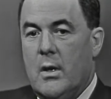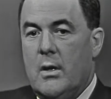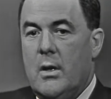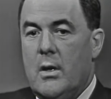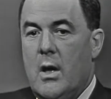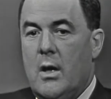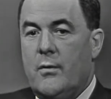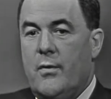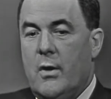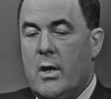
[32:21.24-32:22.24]
did not
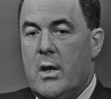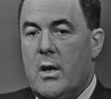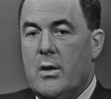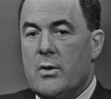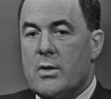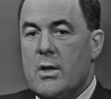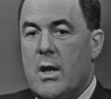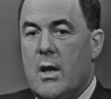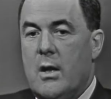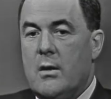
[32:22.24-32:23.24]
fully
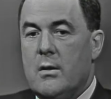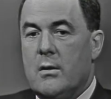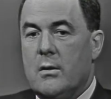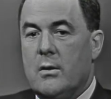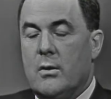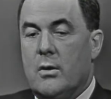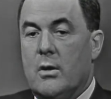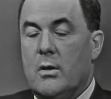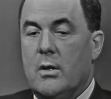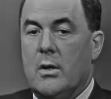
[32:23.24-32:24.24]
understand,
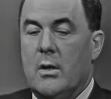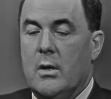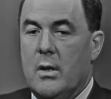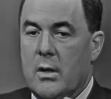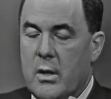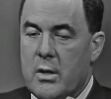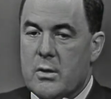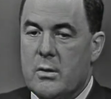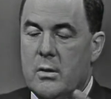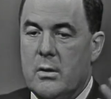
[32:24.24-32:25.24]
or at least
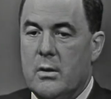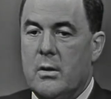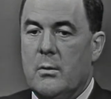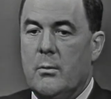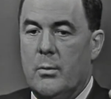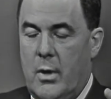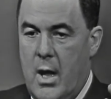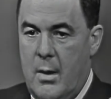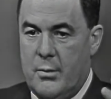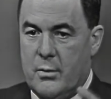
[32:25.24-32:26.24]

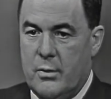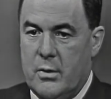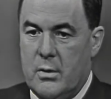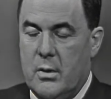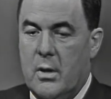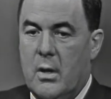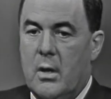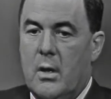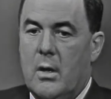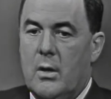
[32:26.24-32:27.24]
perhaps was
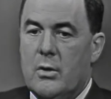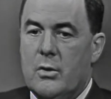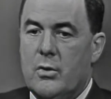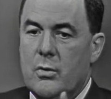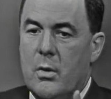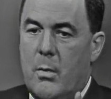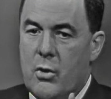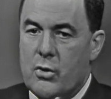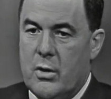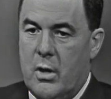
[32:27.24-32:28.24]
too
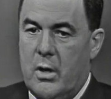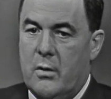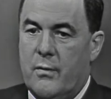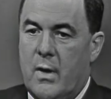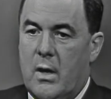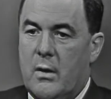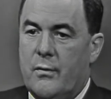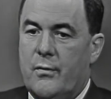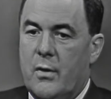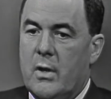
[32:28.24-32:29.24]
emotionally involved
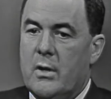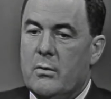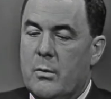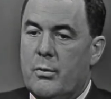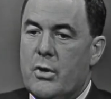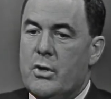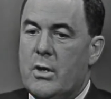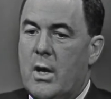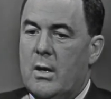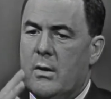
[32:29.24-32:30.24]
fully to
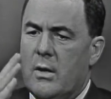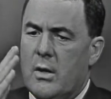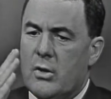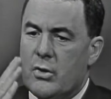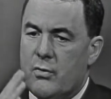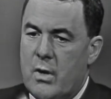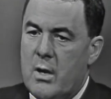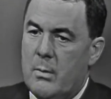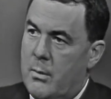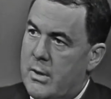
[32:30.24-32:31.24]
appreciate the
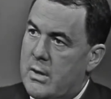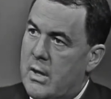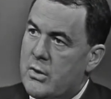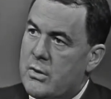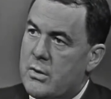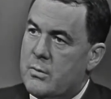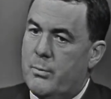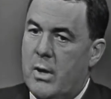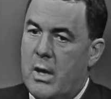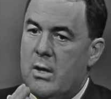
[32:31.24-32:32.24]
extreme limitations
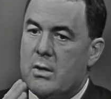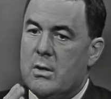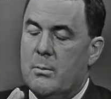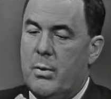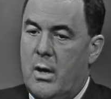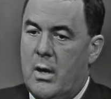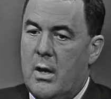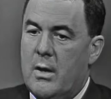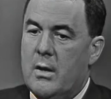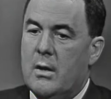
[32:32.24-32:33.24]
placed
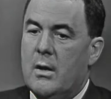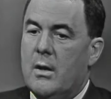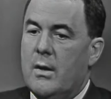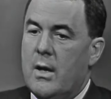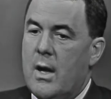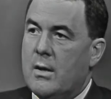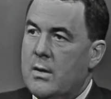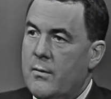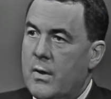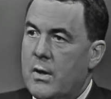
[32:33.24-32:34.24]
upon the
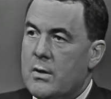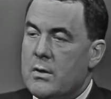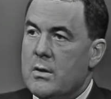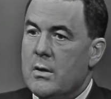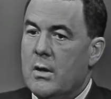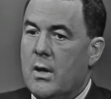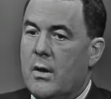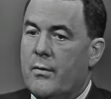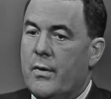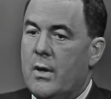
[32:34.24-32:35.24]
activities
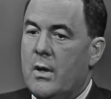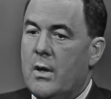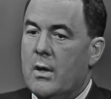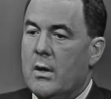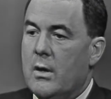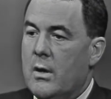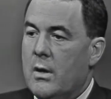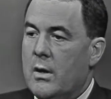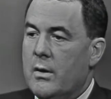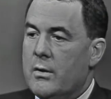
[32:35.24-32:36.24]
of the
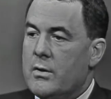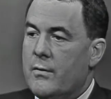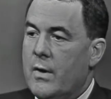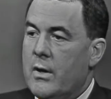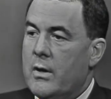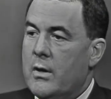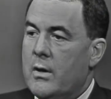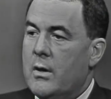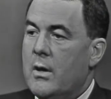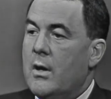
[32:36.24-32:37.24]
uh, Civilian
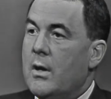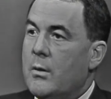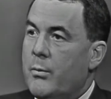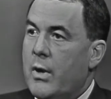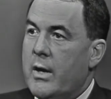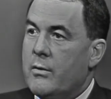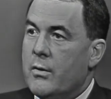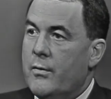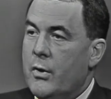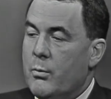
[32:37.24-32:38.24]
Complaint
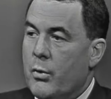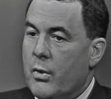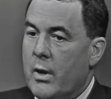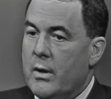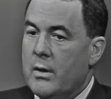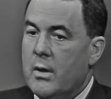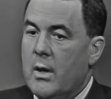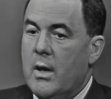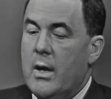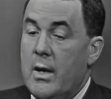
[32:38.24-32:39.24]
Review Board.
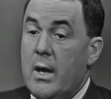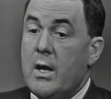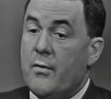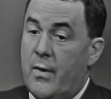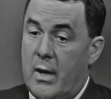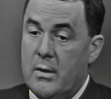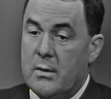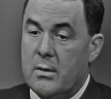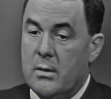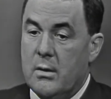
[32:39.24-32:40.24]
In any event,
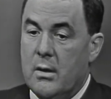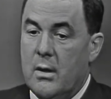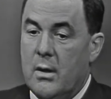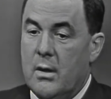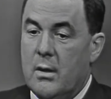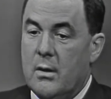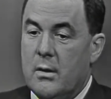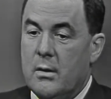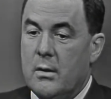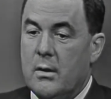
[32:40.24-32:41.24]
uh,
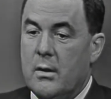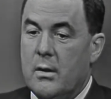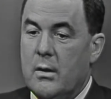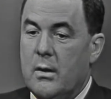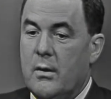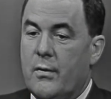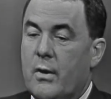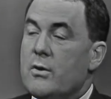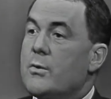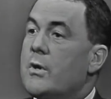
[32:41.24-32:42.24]
if
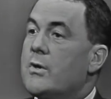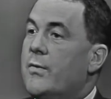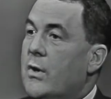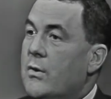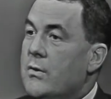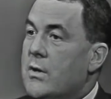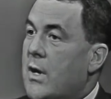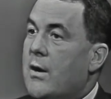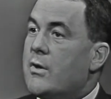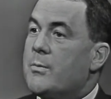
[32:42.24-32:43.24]
those were his views, and
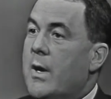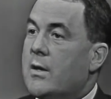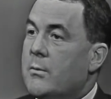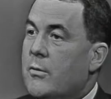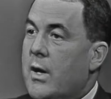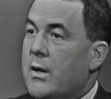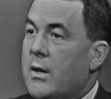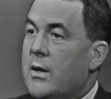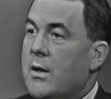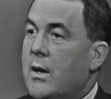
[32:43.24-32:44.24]
I respect him
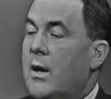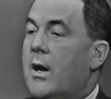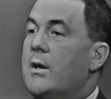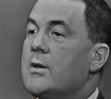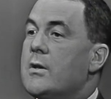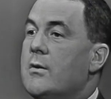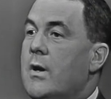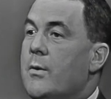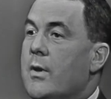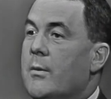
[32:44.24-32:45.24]
greatly, I
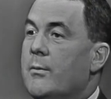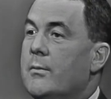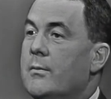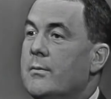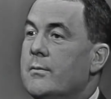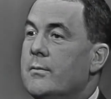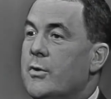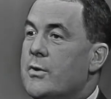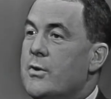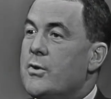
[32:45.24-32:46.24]
disagree with him, mm -hmm.
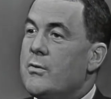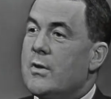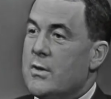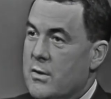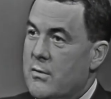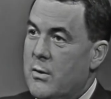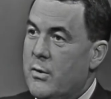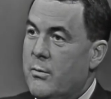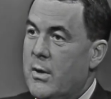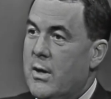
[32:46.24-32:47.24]
just as you disagree
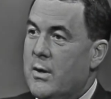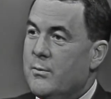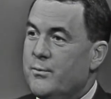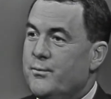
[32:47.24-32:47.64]
with me. Oh, sure,